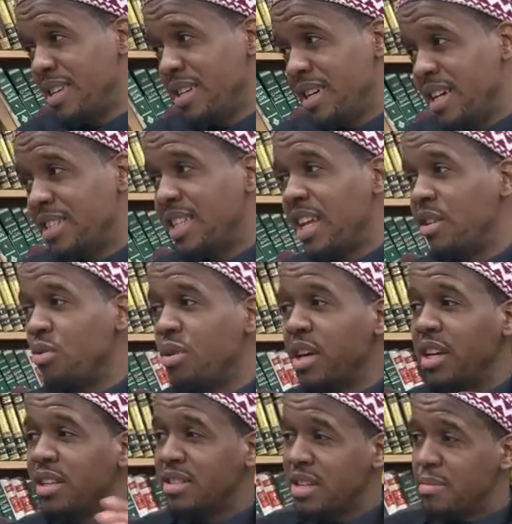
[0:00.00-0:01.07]
Instead of you get
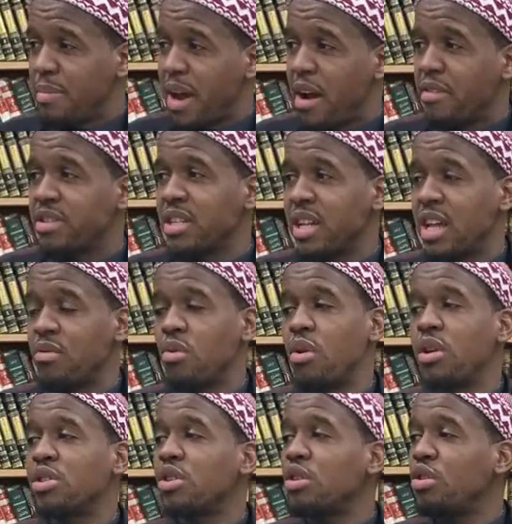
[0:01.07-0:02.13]
into the marriage and later on
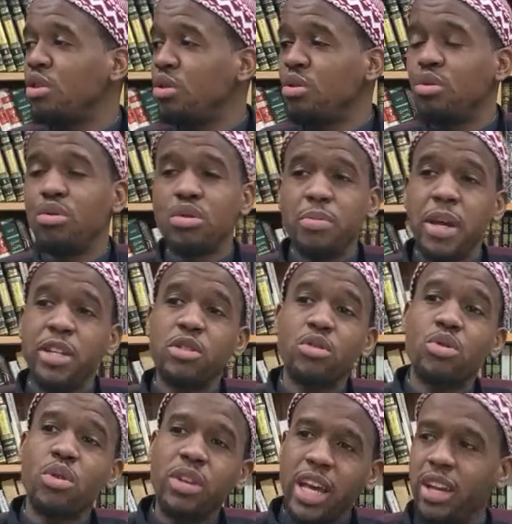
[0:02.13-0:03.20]
it's a huge major
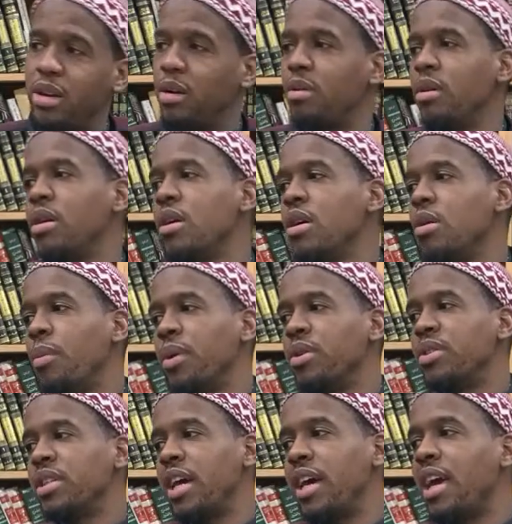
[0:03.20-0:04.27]
tornado when you
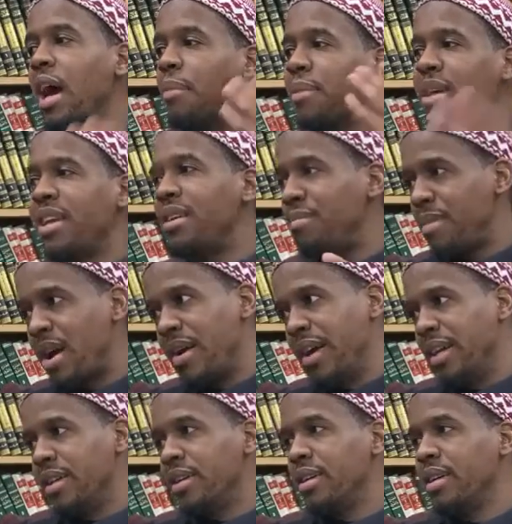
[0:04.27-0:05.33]
say, I'm getting married.
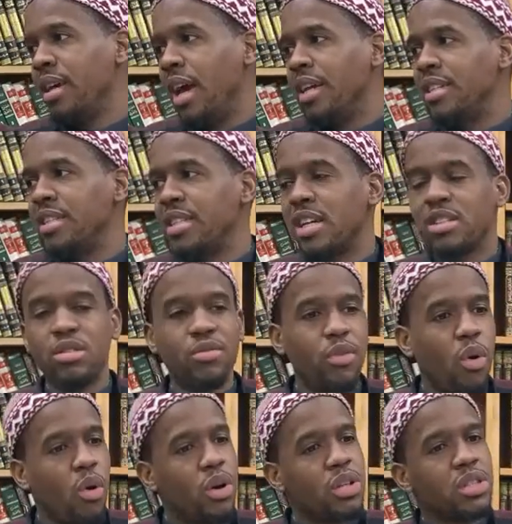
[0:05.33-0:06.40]
And she says,
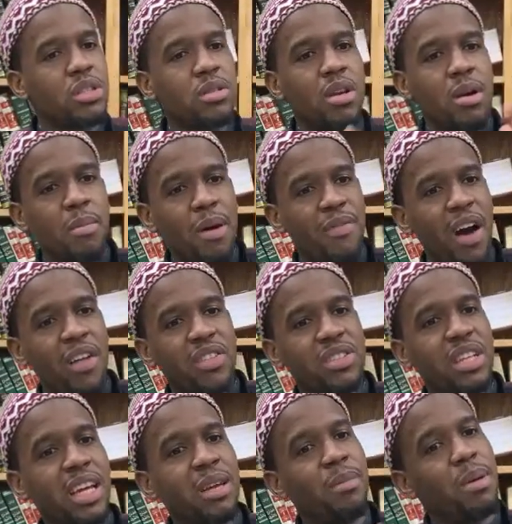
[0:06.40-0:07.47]
divorce, my father's
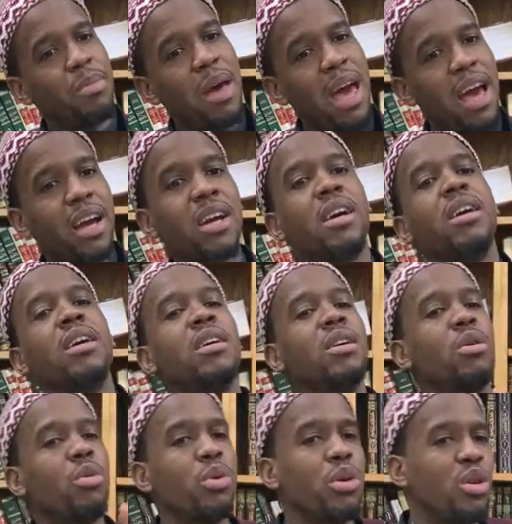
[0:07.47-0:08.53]
taking me back.
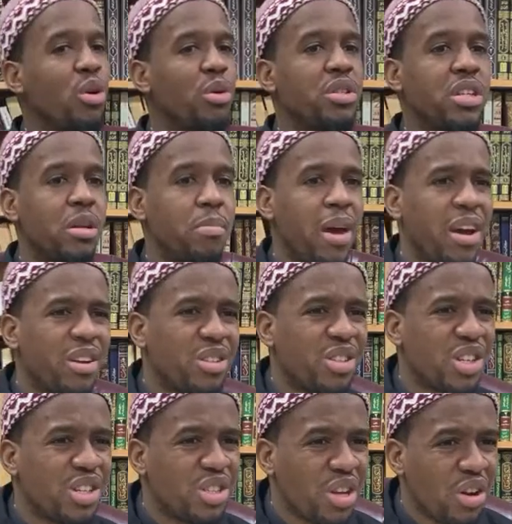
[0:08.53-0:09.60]
We know you shouldn't have married into
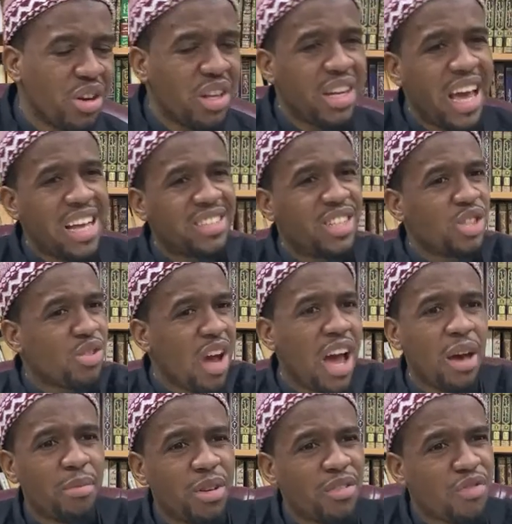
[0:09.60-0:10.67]
your dirty, nasty
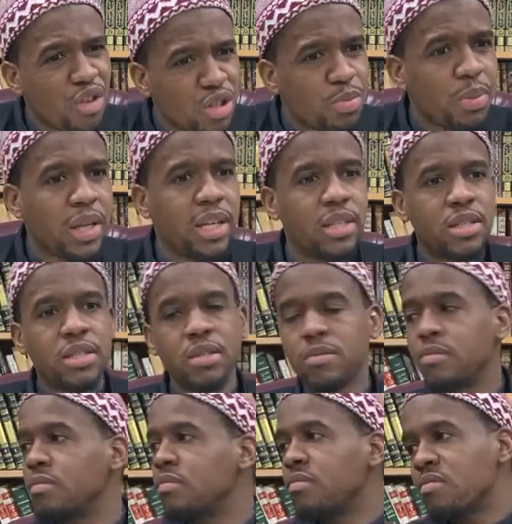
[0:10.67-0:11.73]
tribe in the first place.
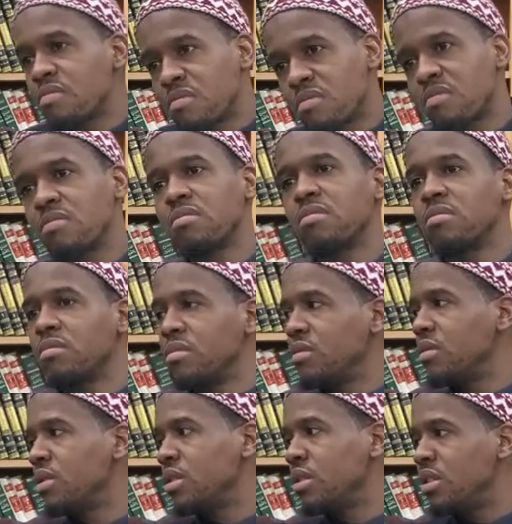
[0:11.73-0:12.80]

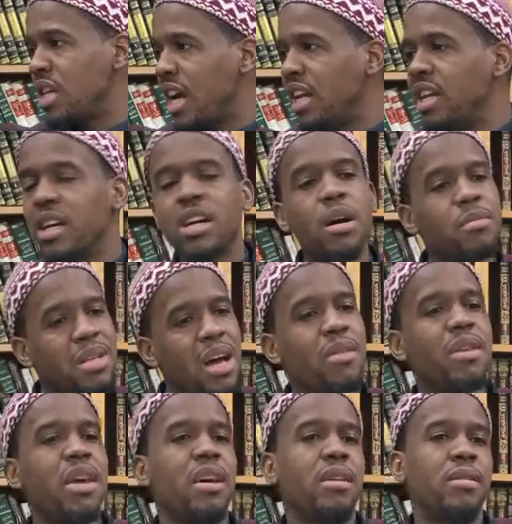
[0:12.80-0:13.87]
The Jahiliyyah comes out
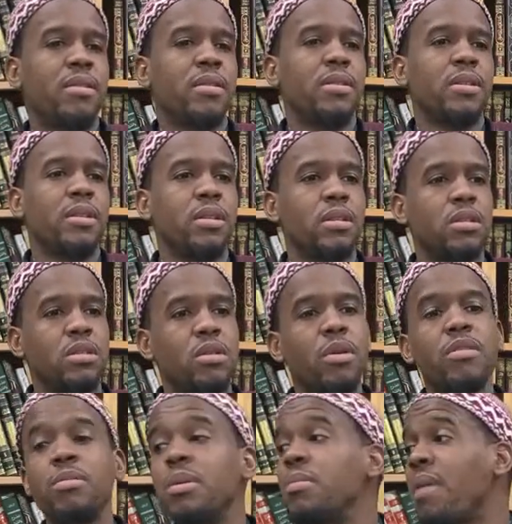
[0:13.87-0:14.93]
now. So we have
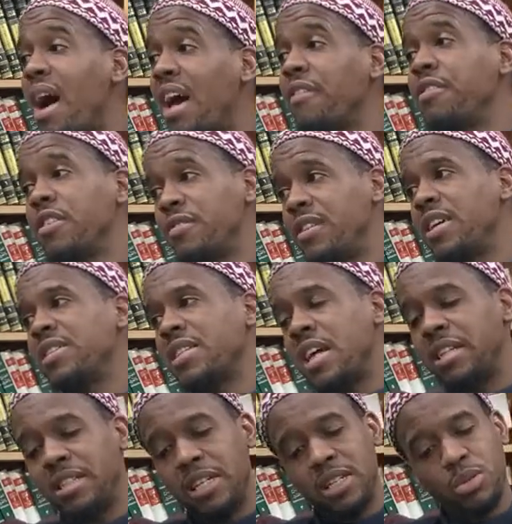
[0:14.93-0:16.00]
to be mindful of things
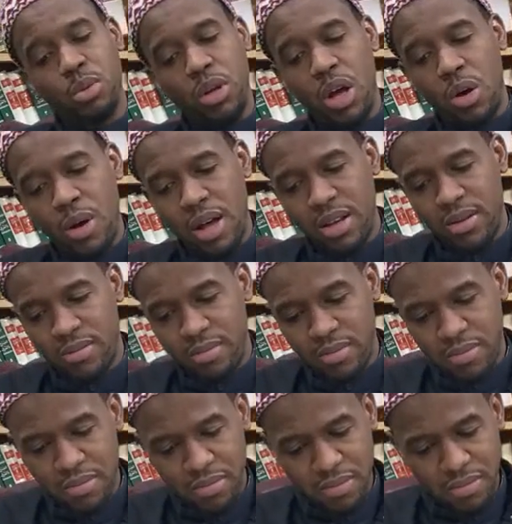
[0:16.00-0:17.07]
like this. Wallahu alam.
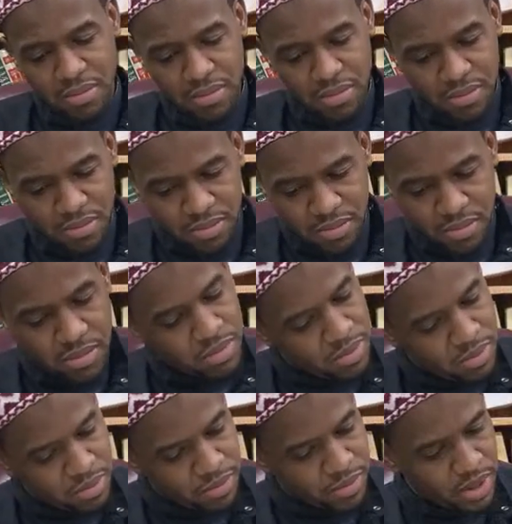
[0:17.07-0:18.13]

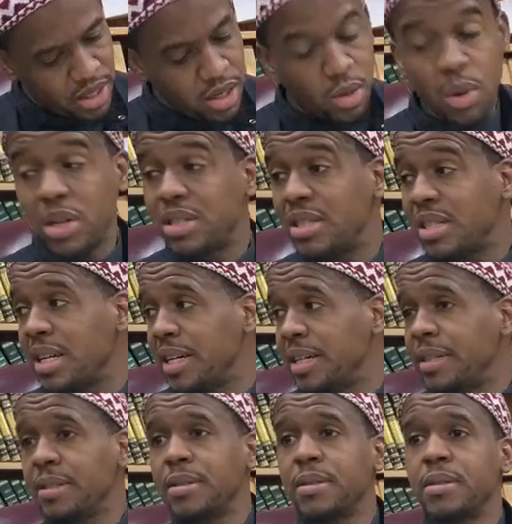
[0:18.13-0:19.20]
Any questions
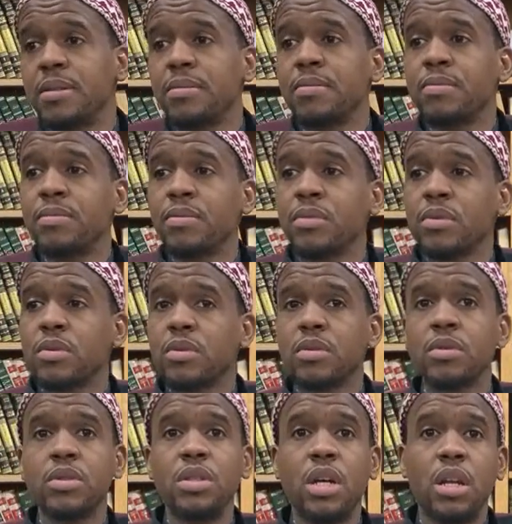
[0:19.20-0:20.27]
here?
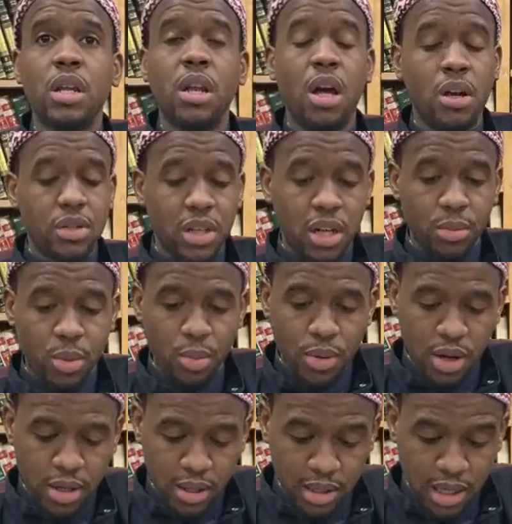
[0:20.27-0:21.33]
Sallallahu sallam wa
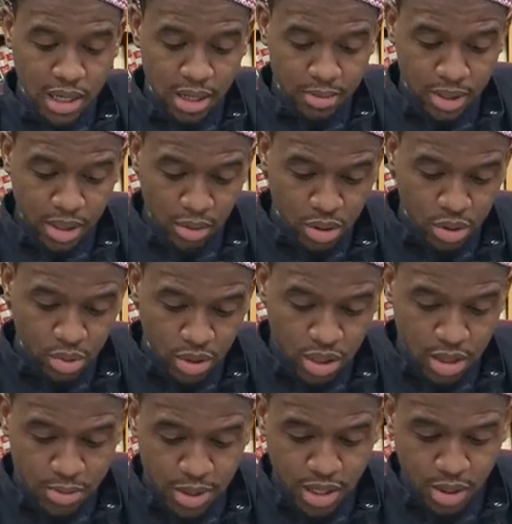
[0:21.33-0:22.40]
barak ala abdi wa rasuli
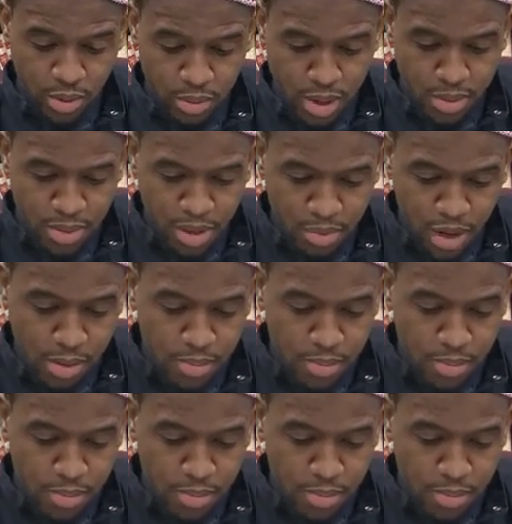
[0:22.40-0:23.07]
nabiyina wa imamina Muhammad.